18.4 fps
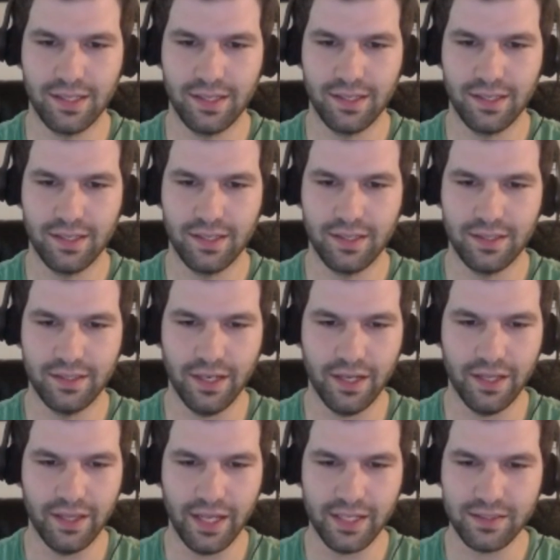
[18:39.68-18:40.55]
No,
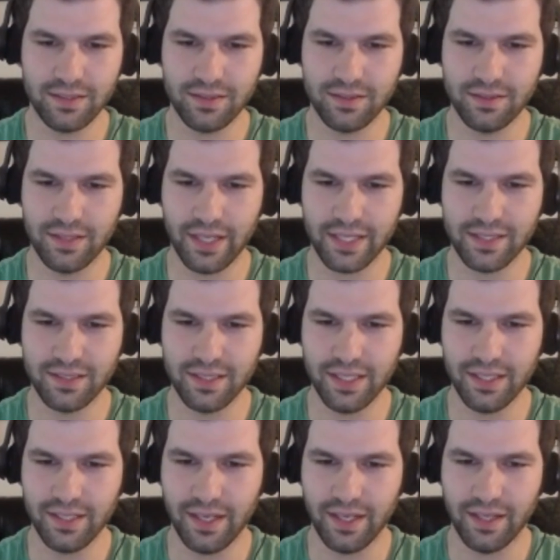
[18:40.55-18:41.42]
that's it,
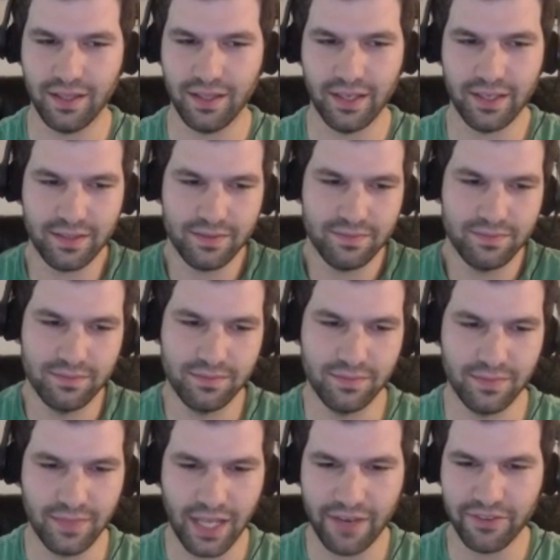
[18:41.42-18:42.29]
man. Like,
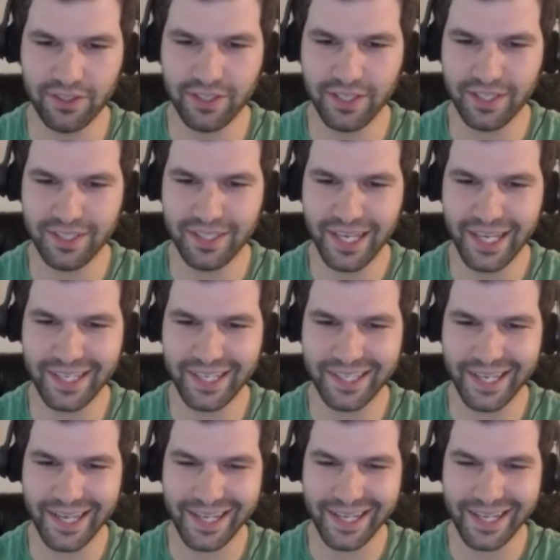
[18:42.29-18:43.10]
have a good day, guys.